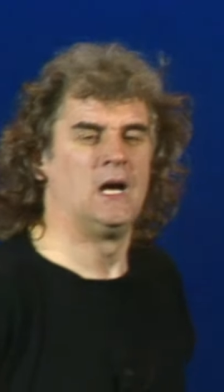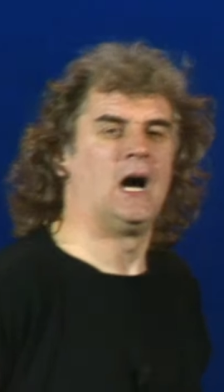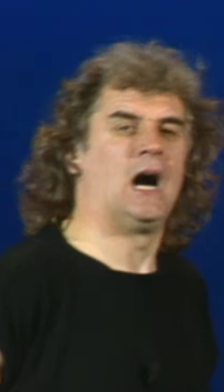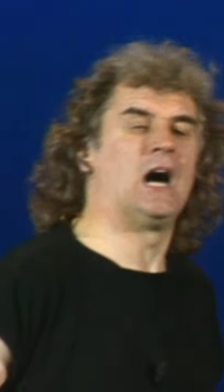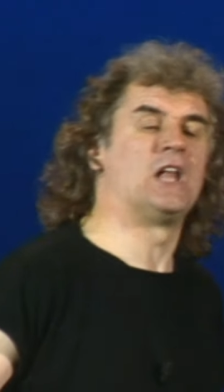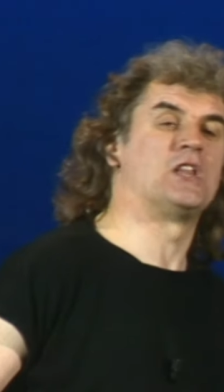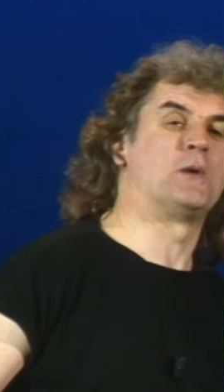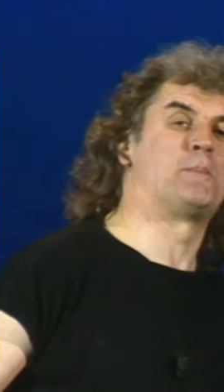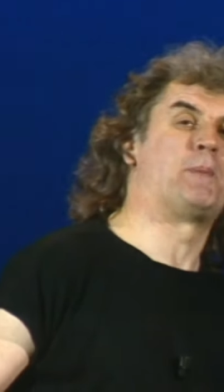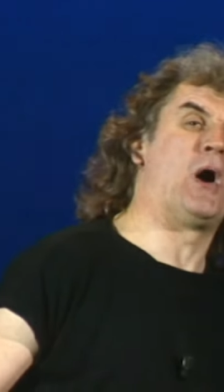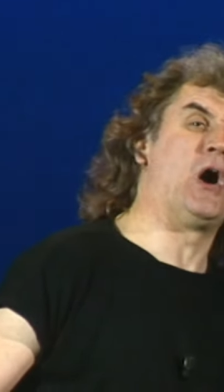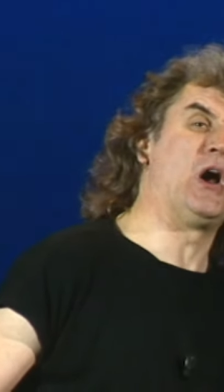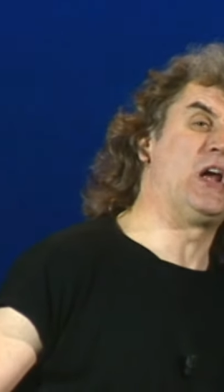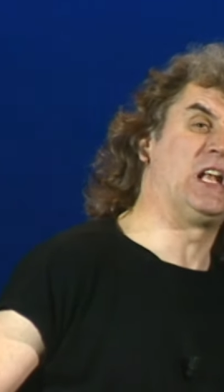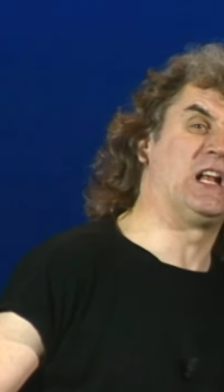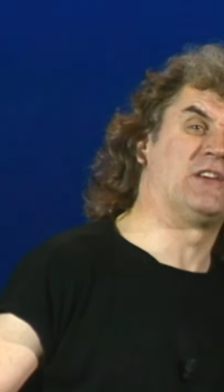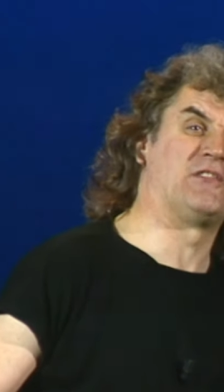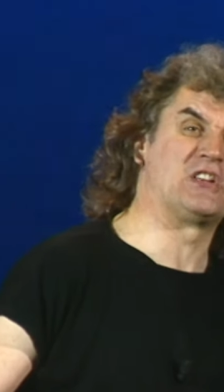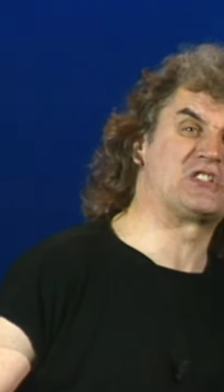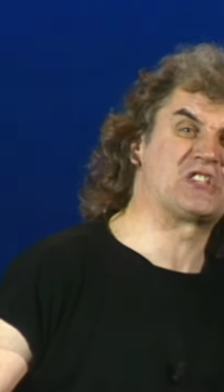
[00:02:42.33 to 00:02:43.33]
At the point
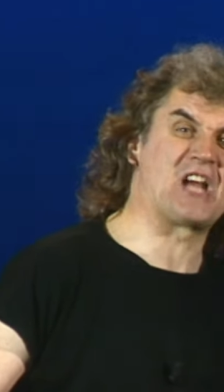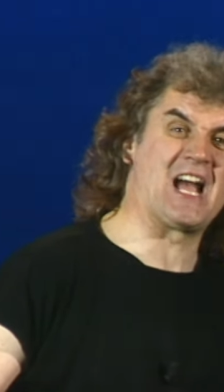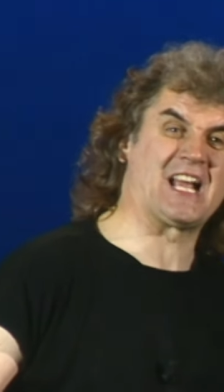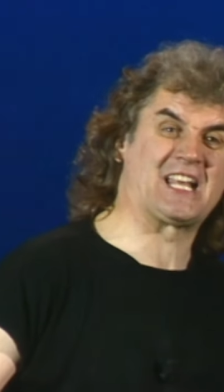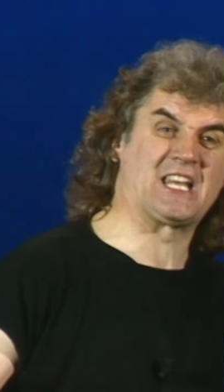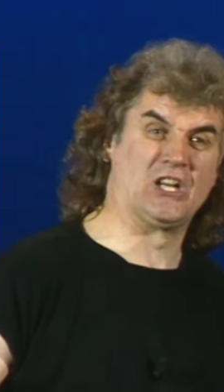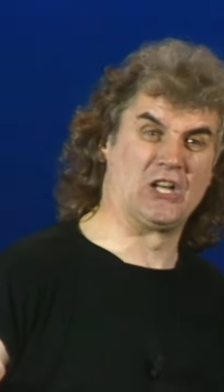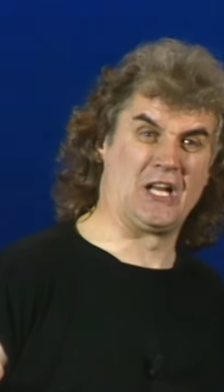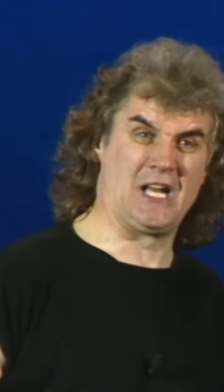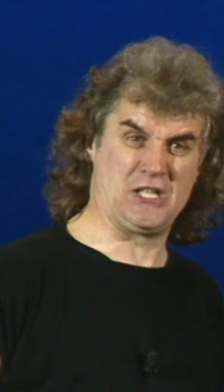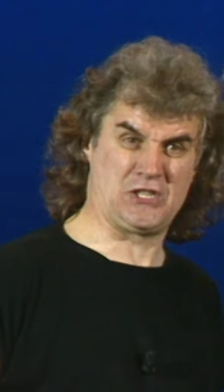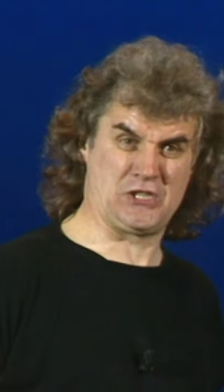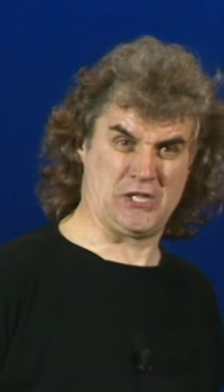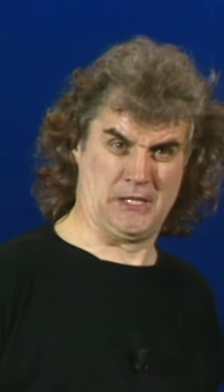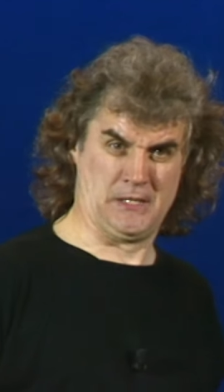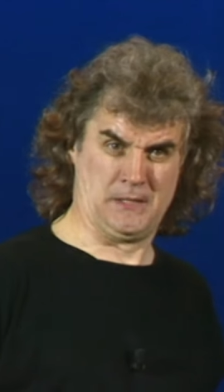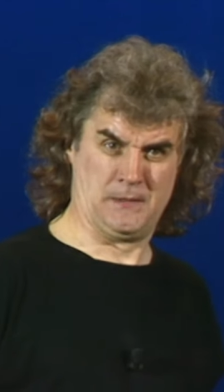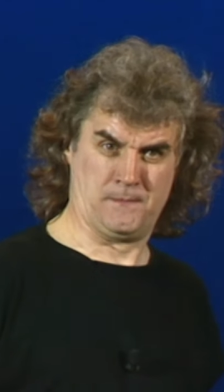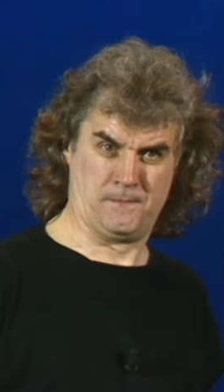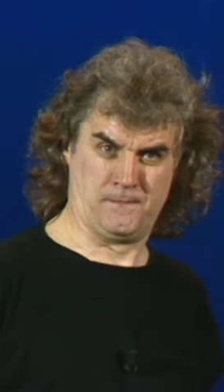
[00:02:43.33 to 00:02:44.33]
of
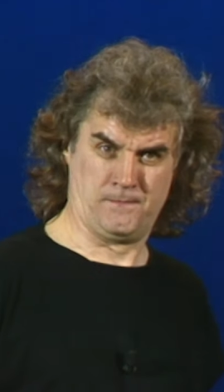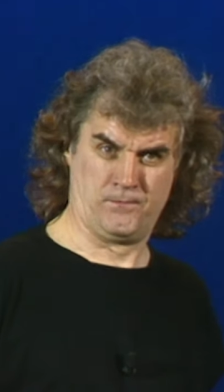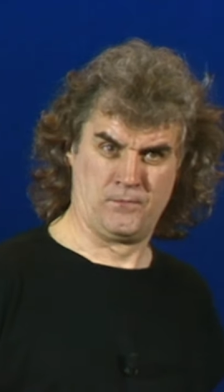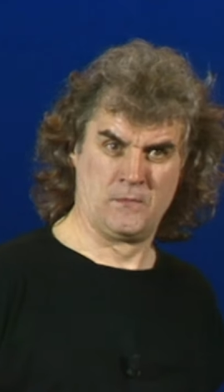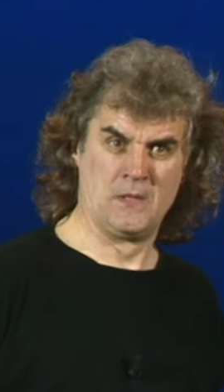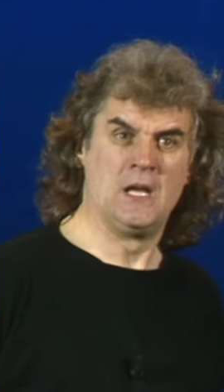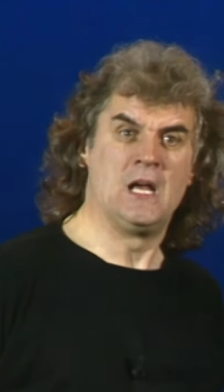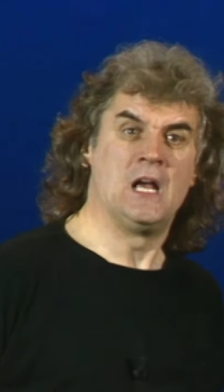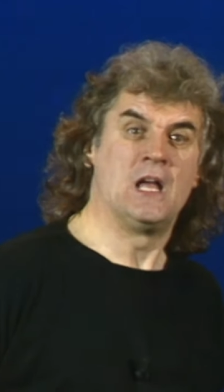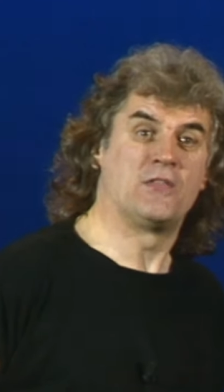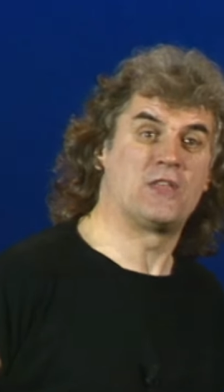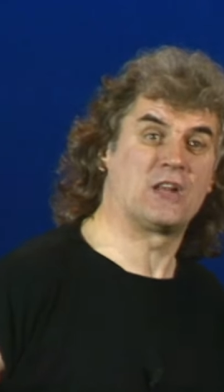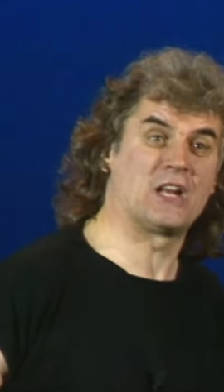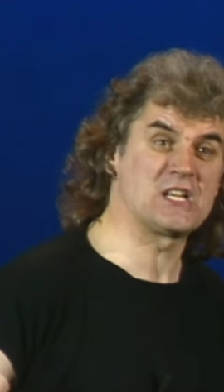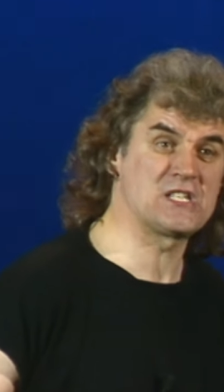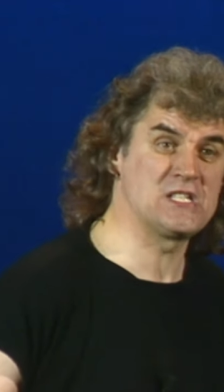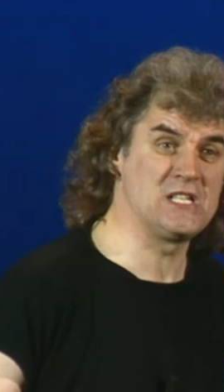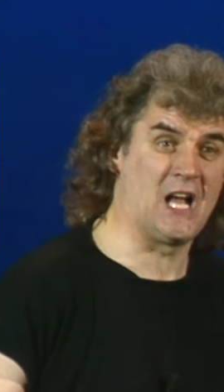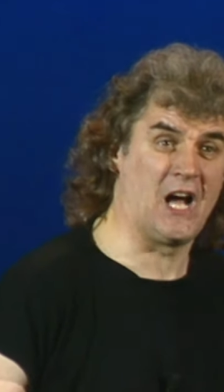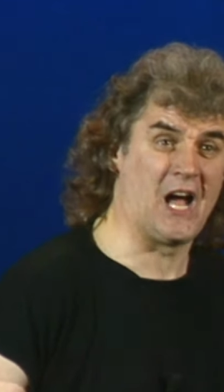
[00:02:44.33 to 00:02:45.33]
ejaculation, there
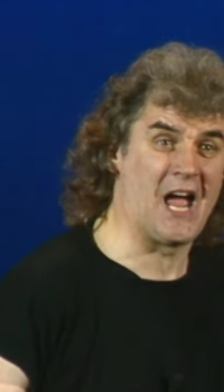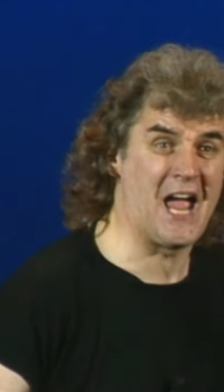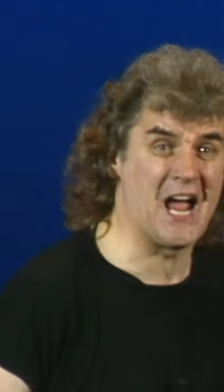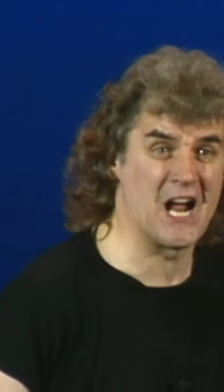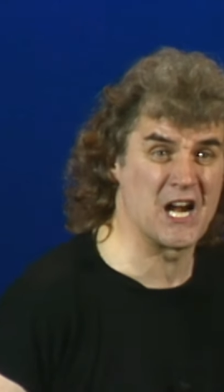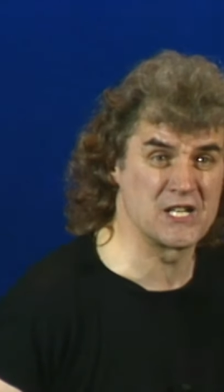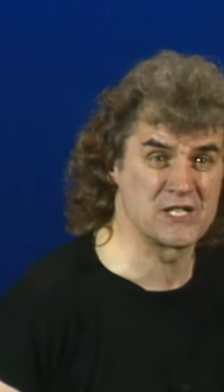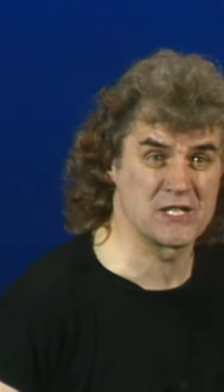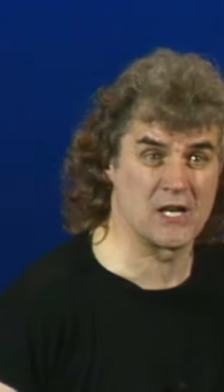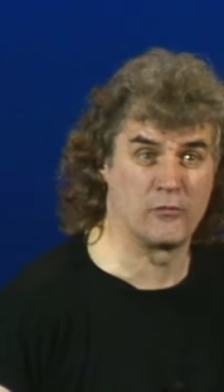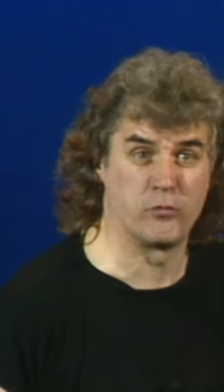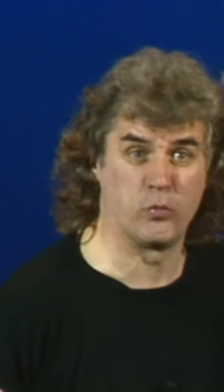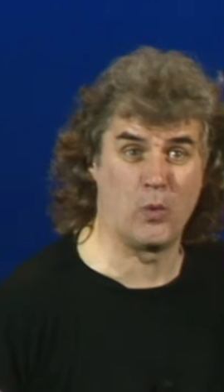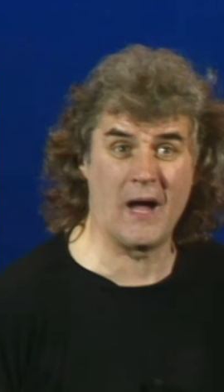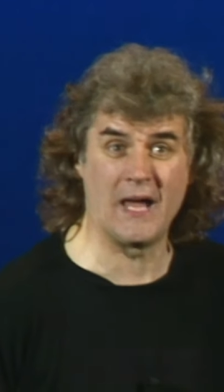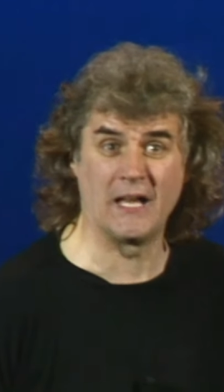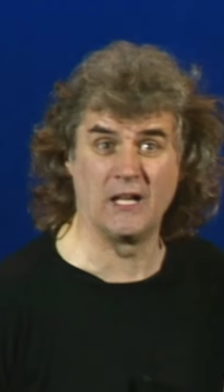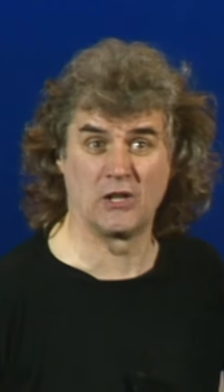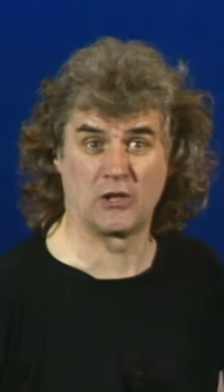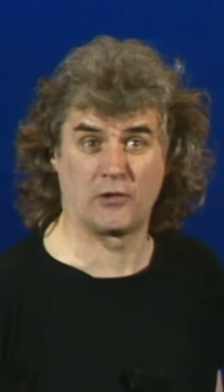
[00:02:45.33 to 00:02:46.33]
isn't a herd of
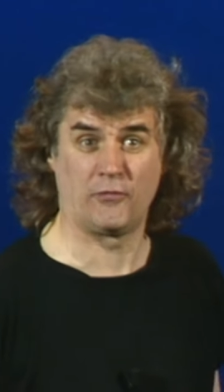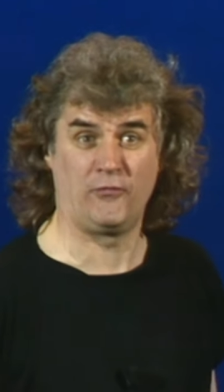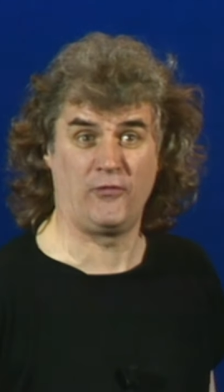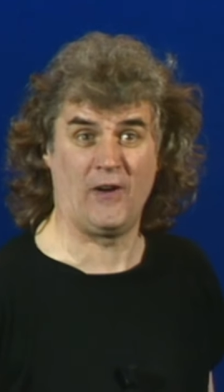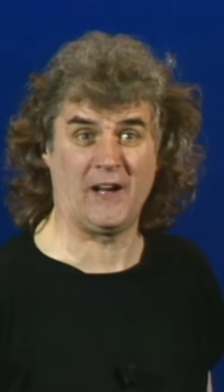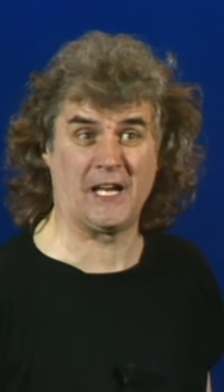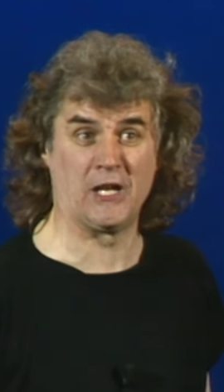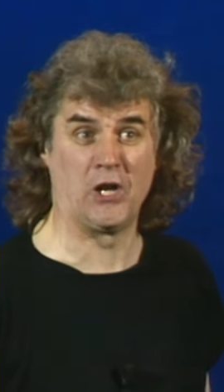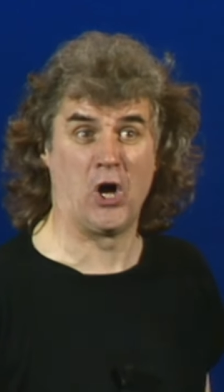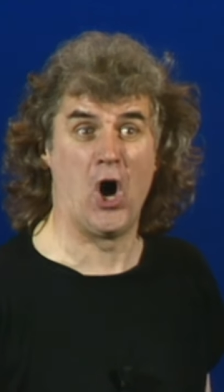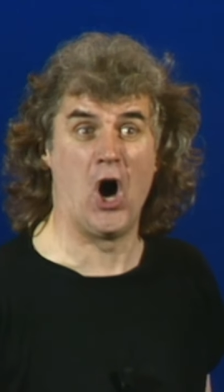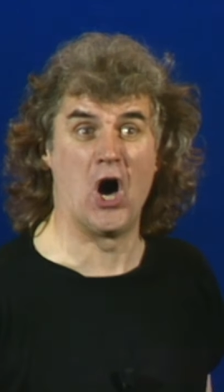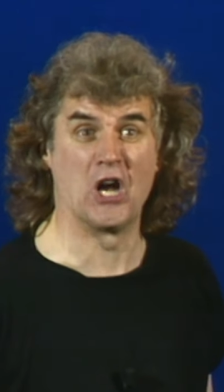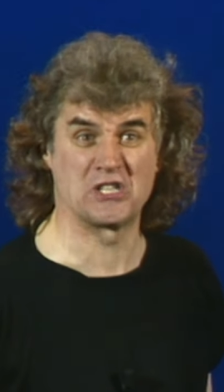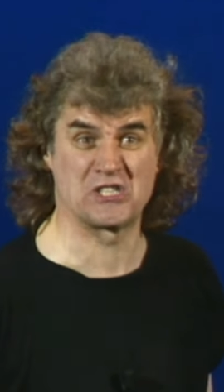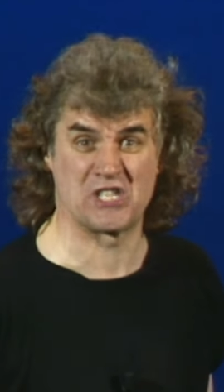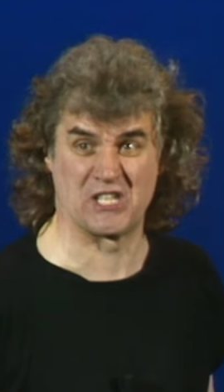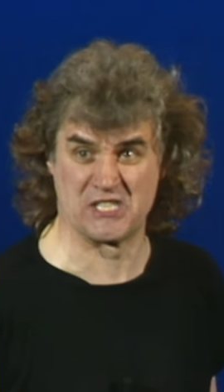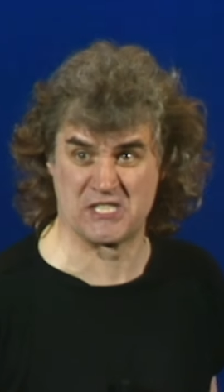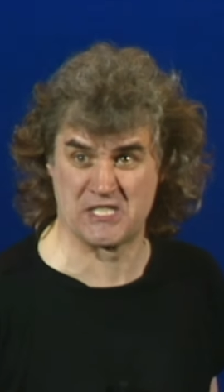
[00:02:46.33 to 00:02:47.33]
wild fucking
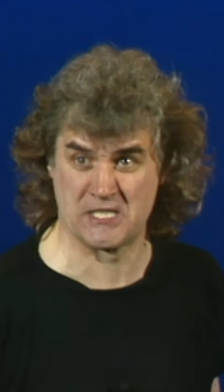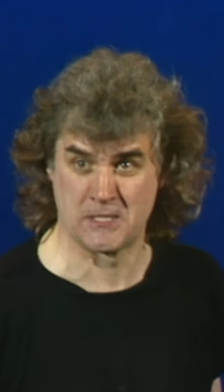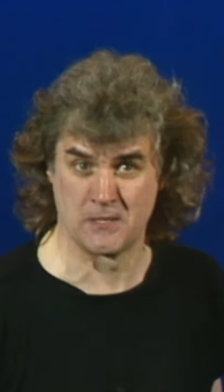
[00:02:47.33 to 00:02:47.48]
horses